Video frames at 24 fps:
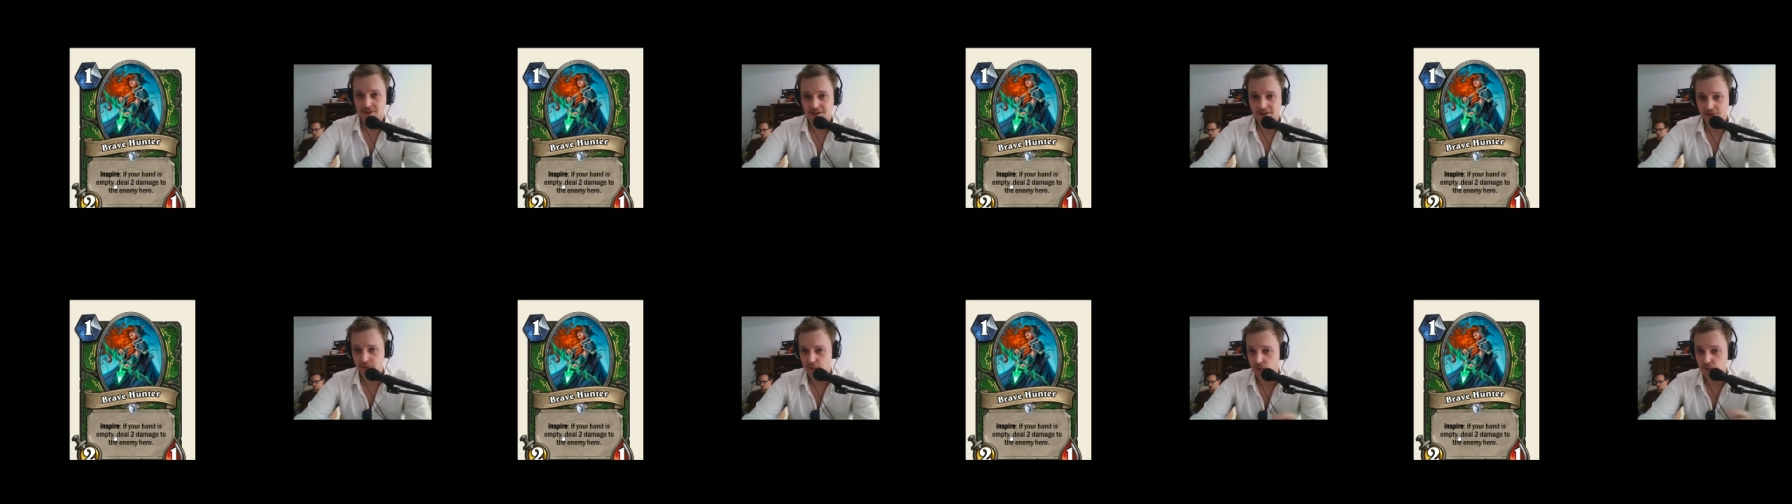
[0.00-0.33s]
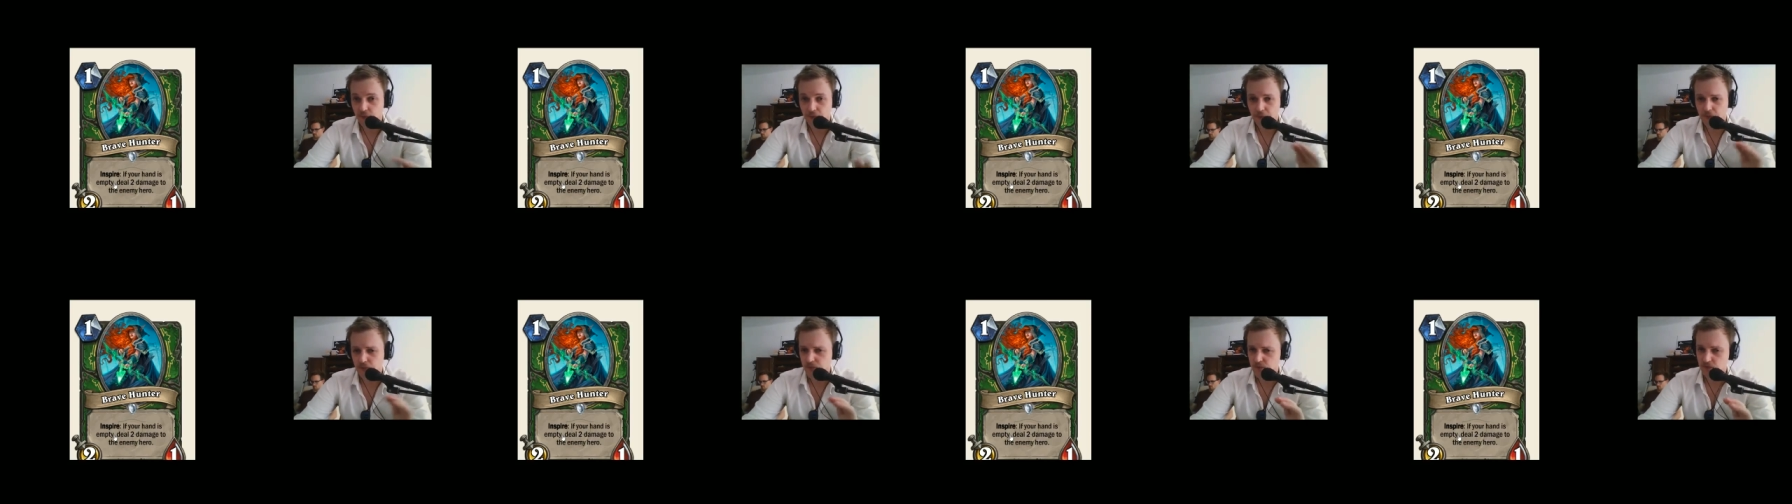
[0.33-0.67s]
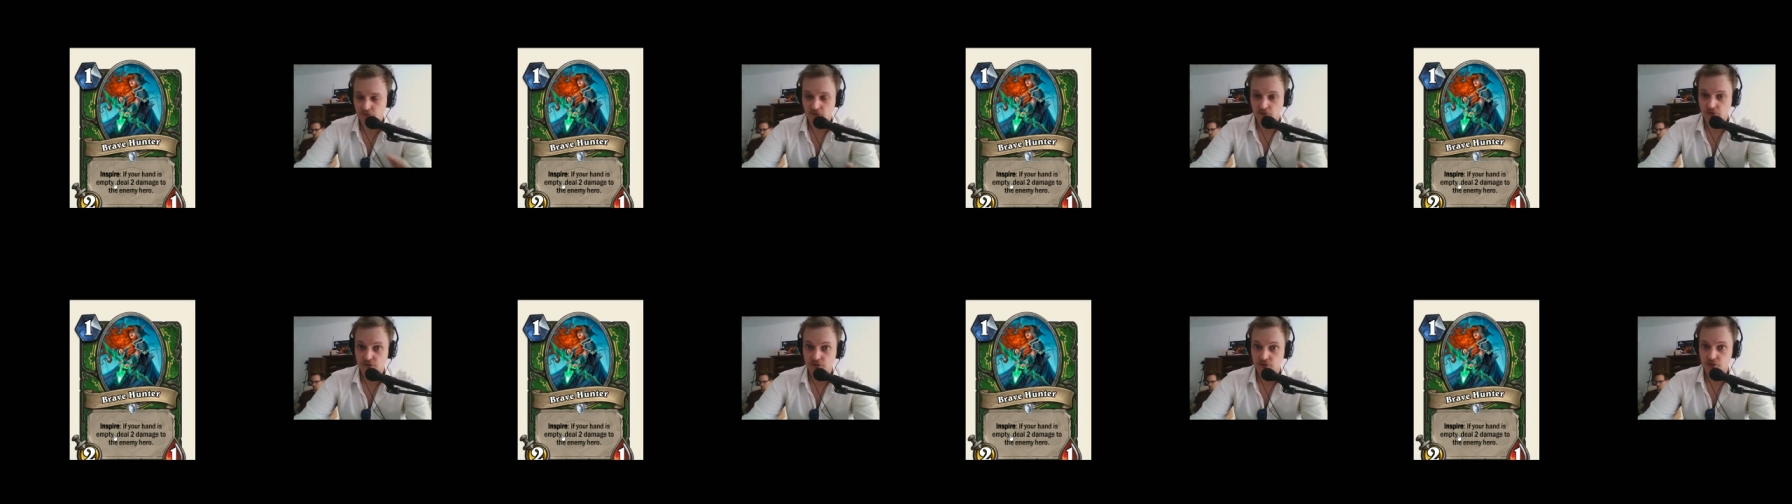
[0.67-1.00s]
Like, it would be
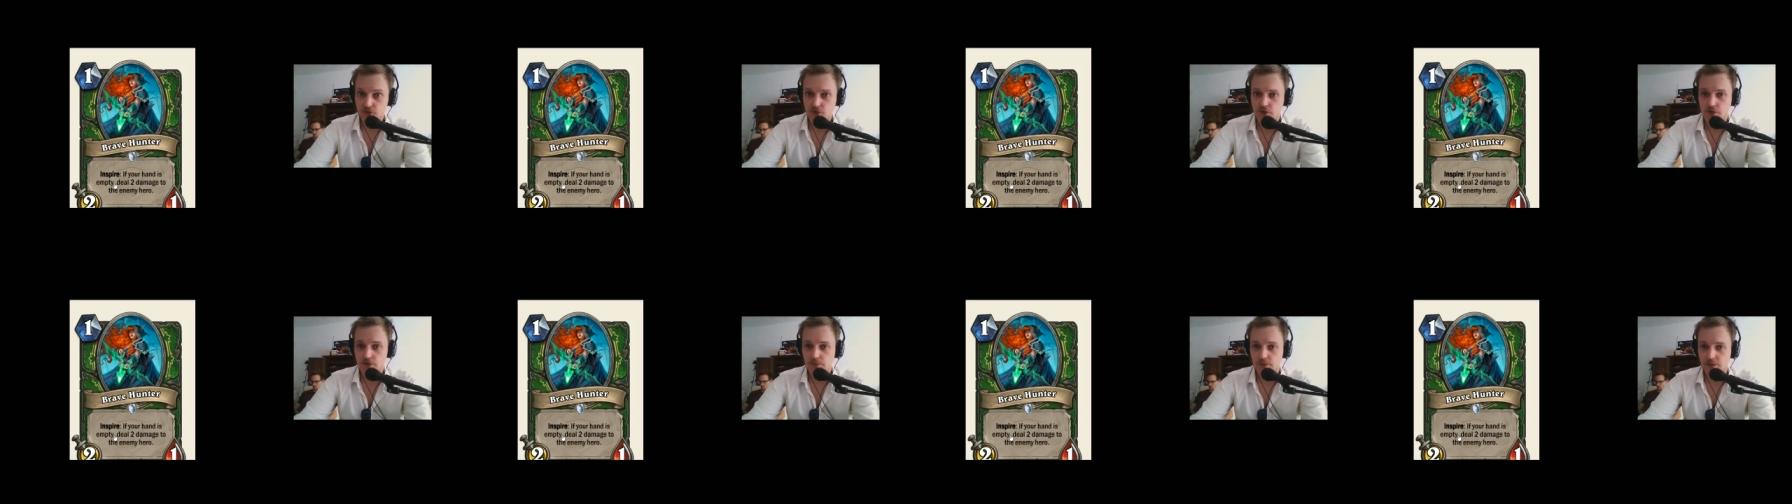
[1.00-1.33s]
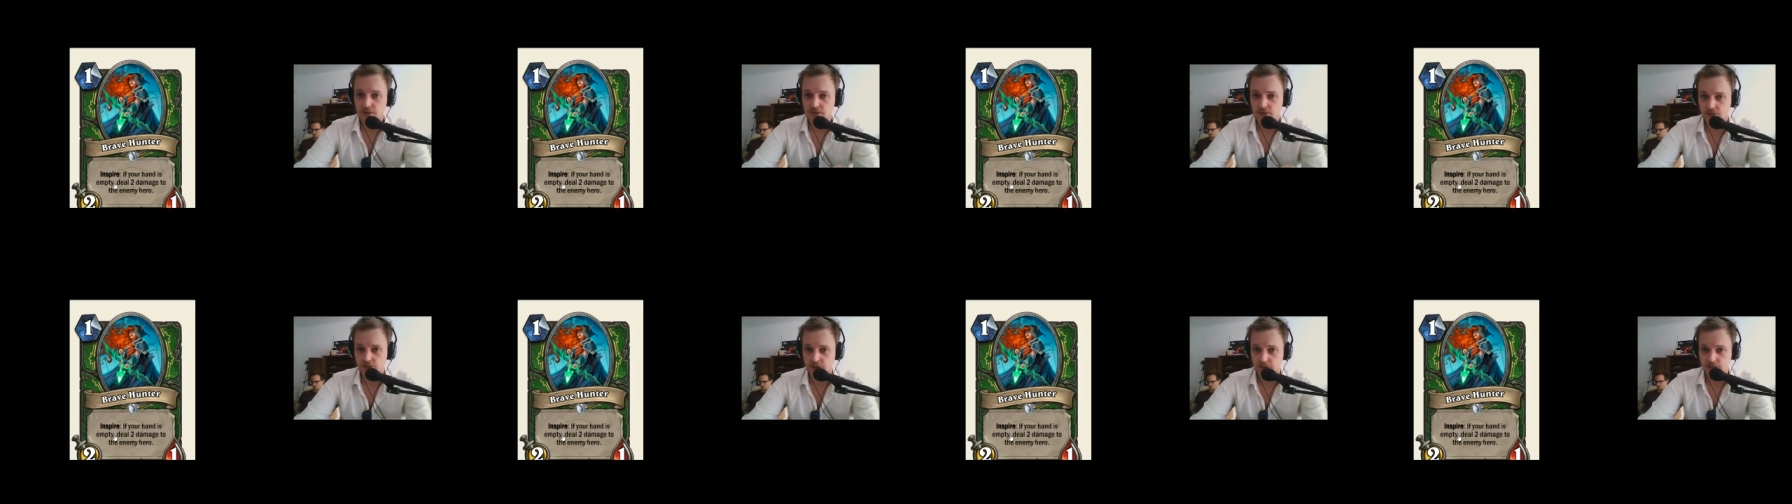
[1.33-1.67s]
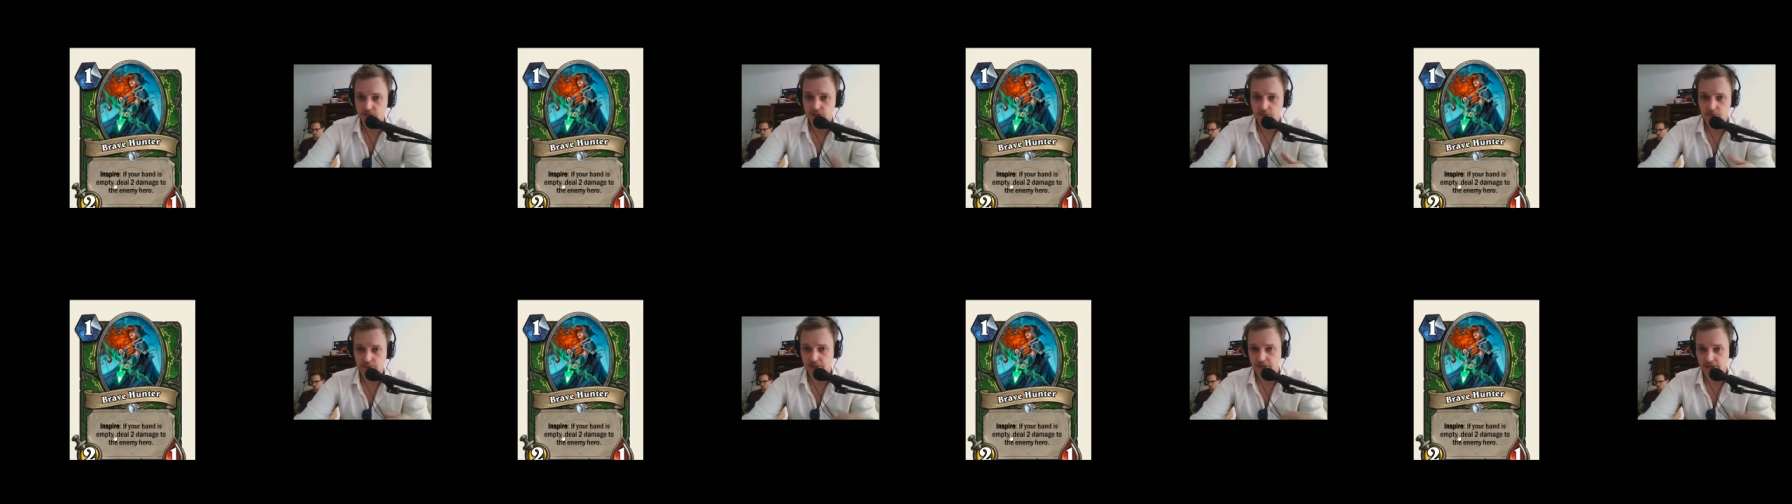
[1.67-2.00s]
so good, because you
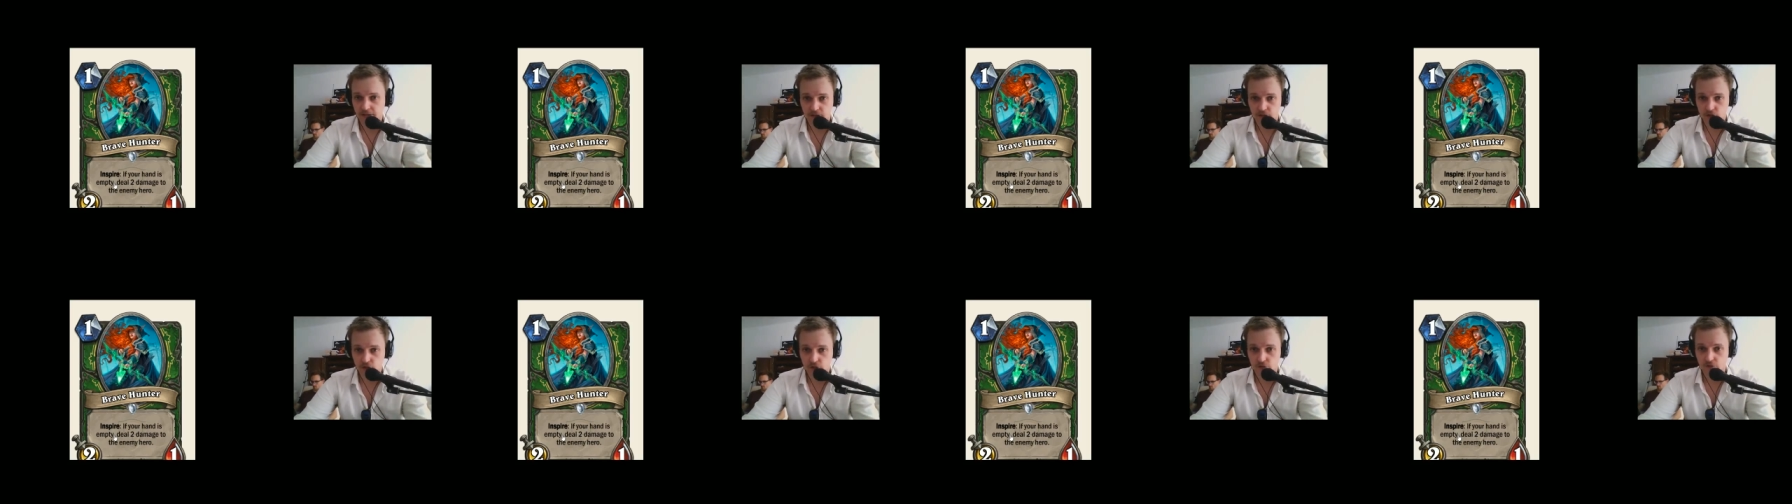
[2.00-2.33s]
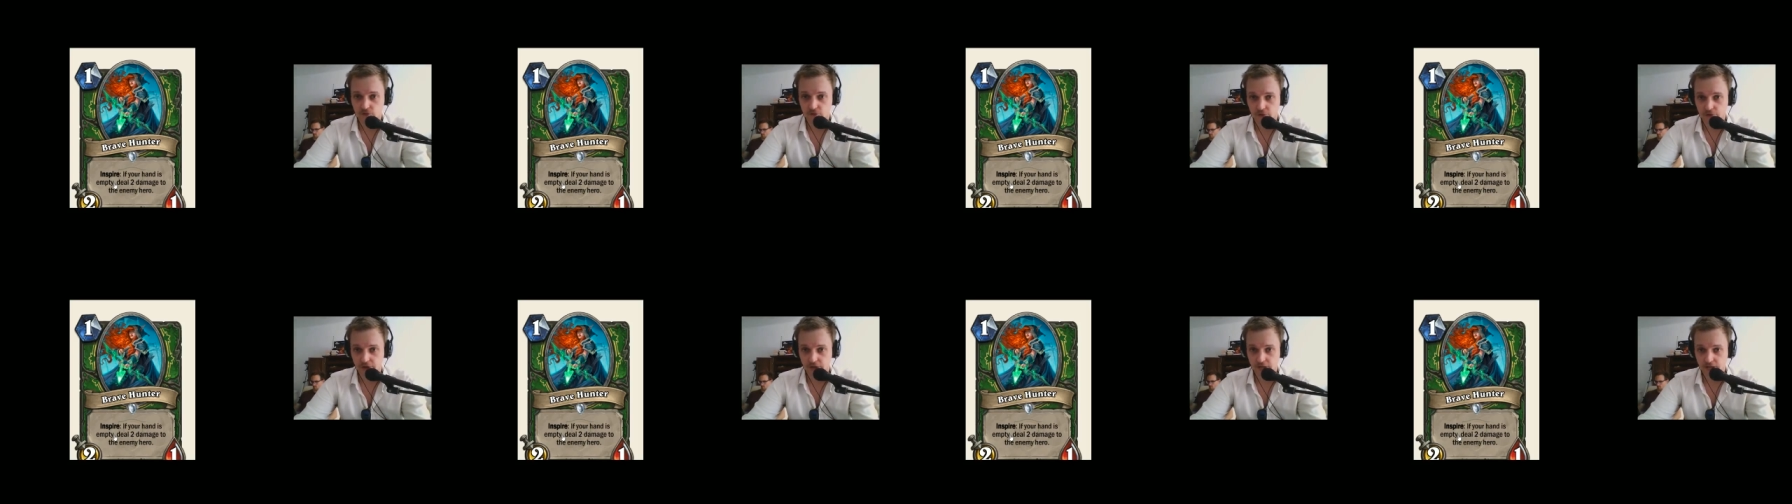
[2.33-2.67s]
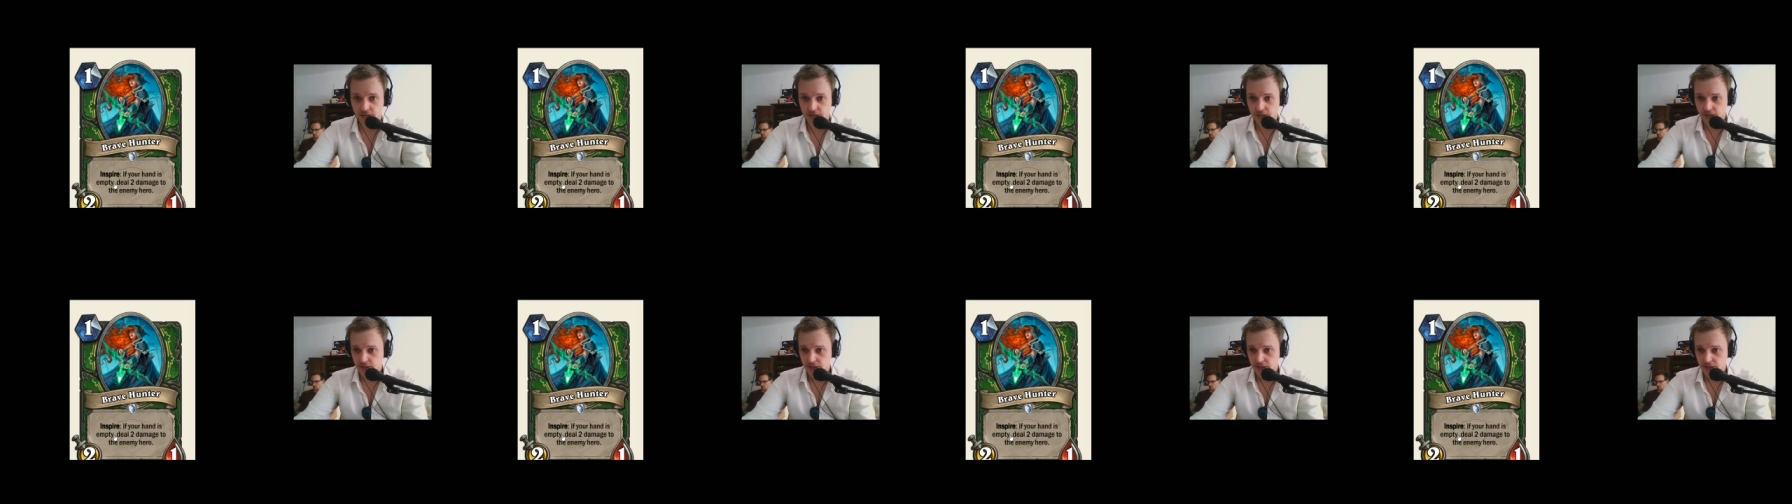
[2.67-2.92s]
just play it on turn 3,